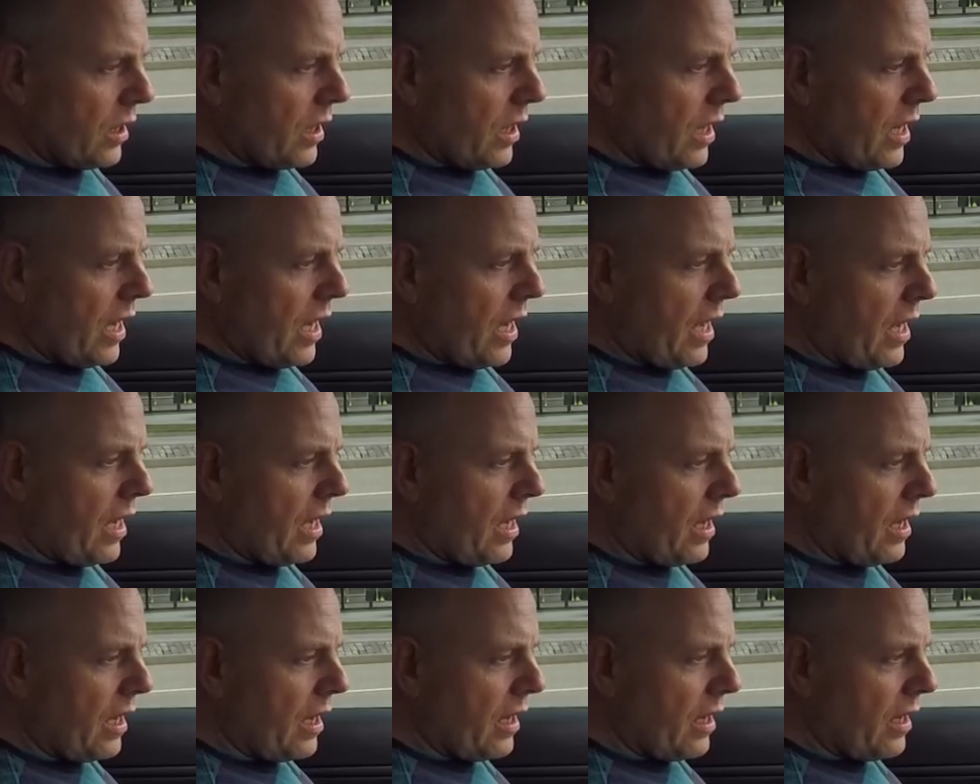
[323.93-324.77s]

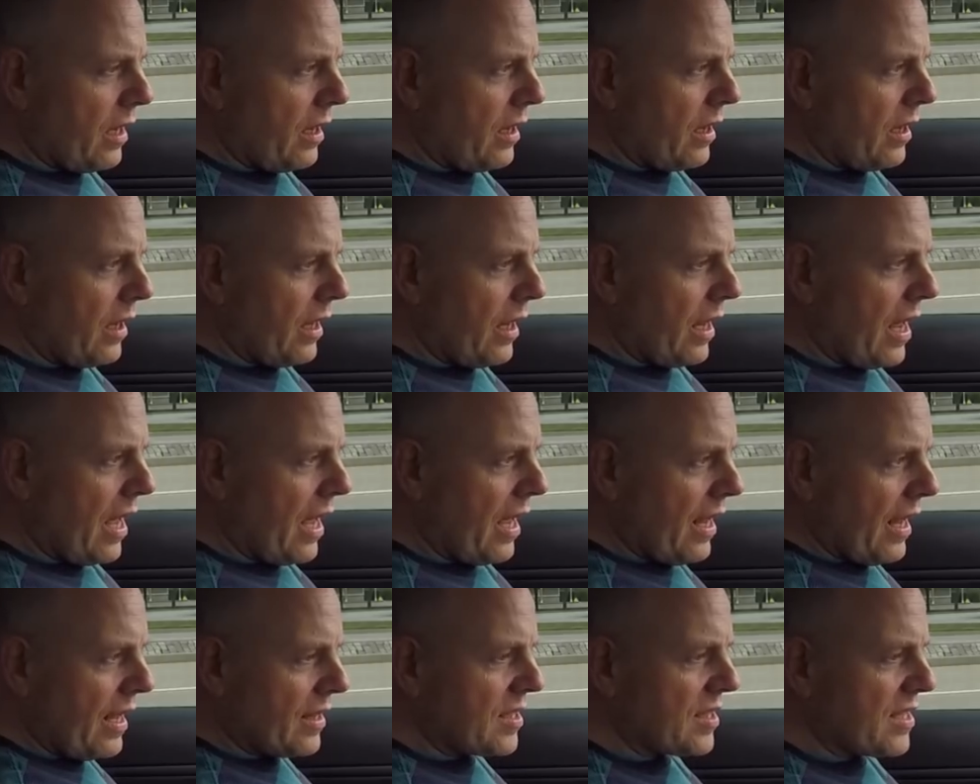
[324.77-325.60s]
at
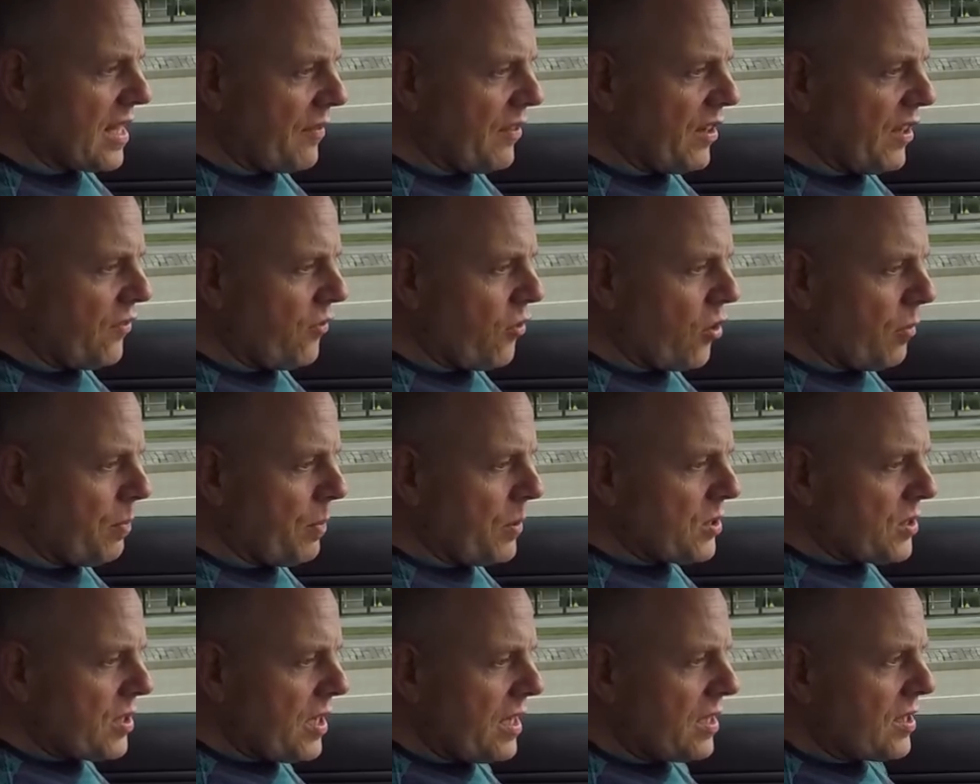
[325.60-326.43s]

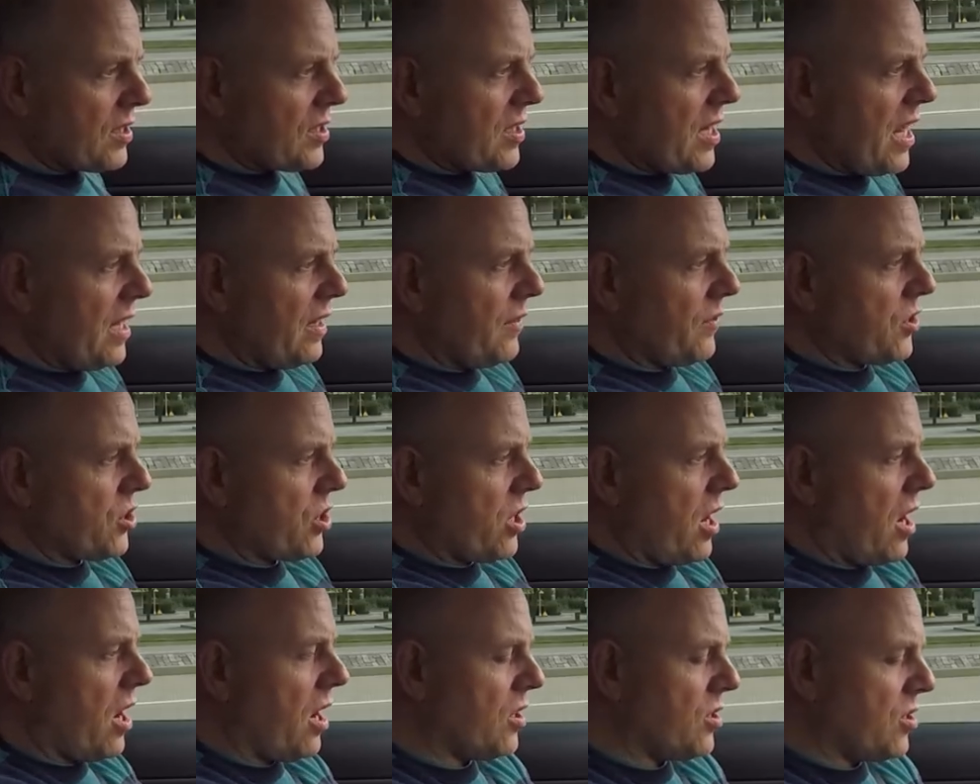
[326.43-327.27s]
74% state of
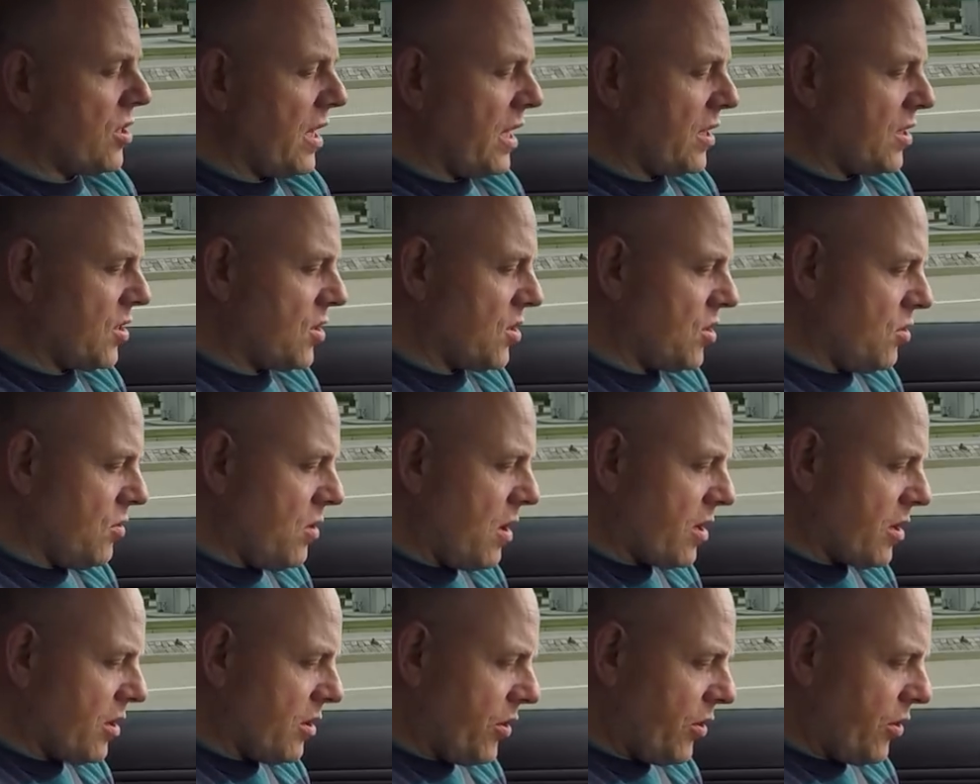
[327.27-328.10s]
charge, that's
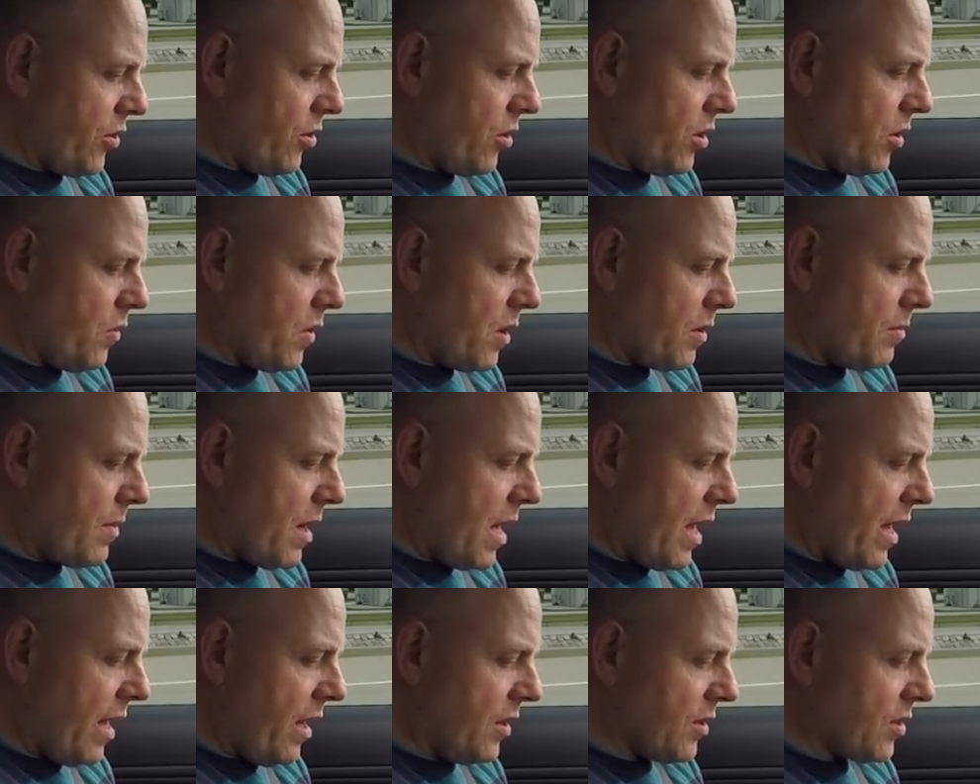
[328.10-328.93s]
231
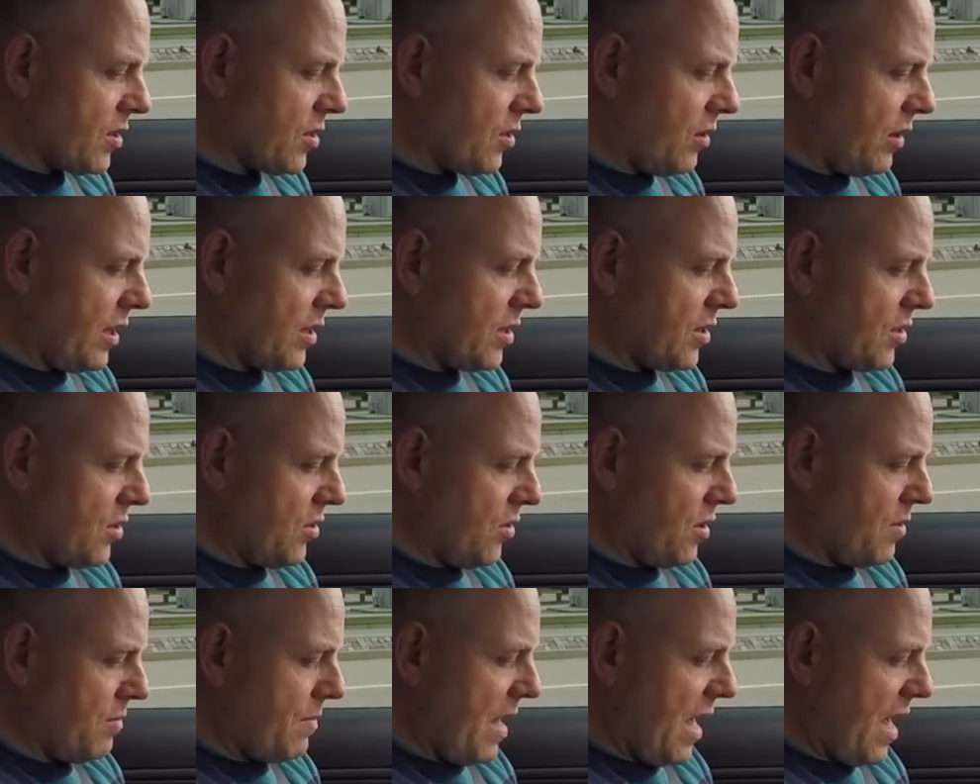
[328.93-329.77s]
miles. So let's
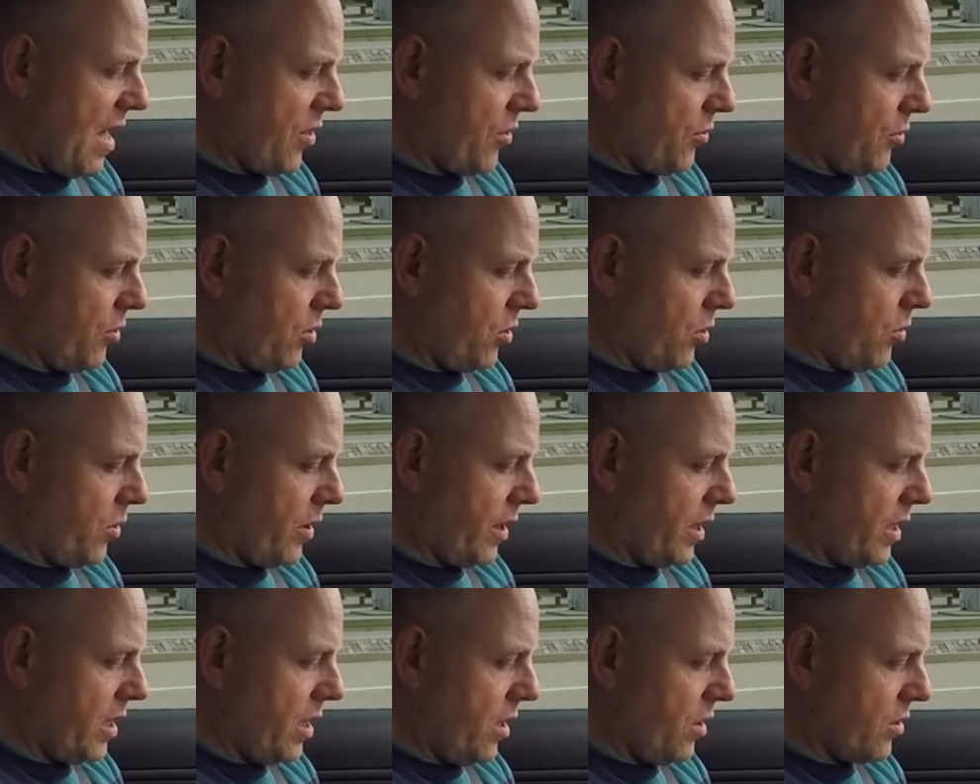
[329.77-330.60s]
do the math real
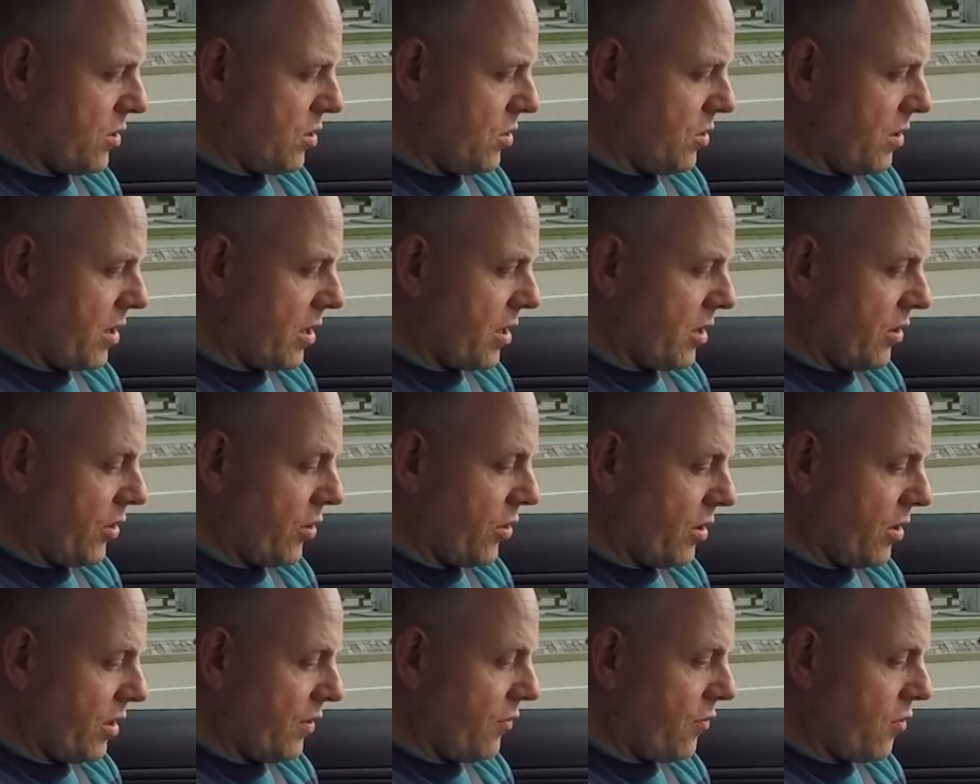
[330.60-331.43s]
quick here.
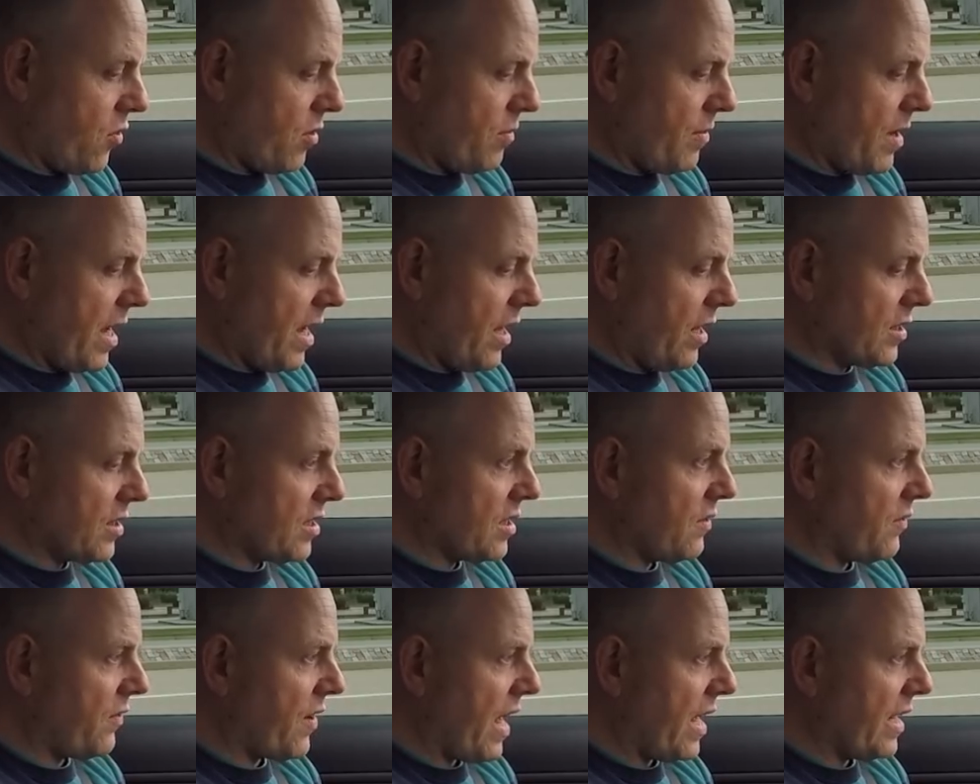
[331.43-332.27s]
234 miles
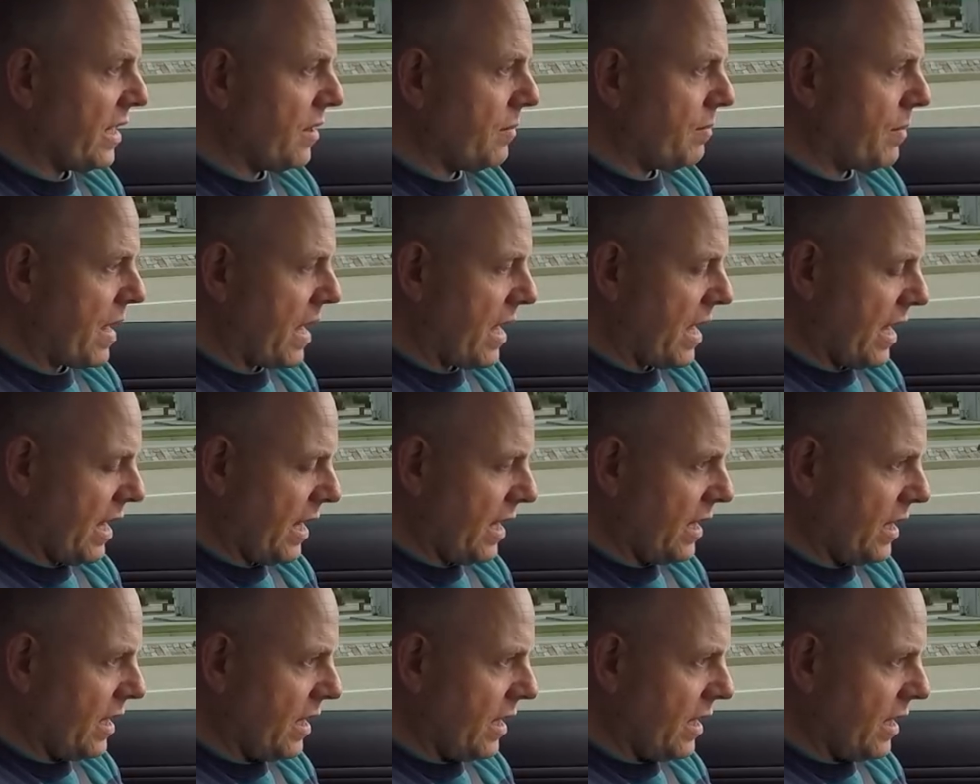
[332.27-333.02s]
divided by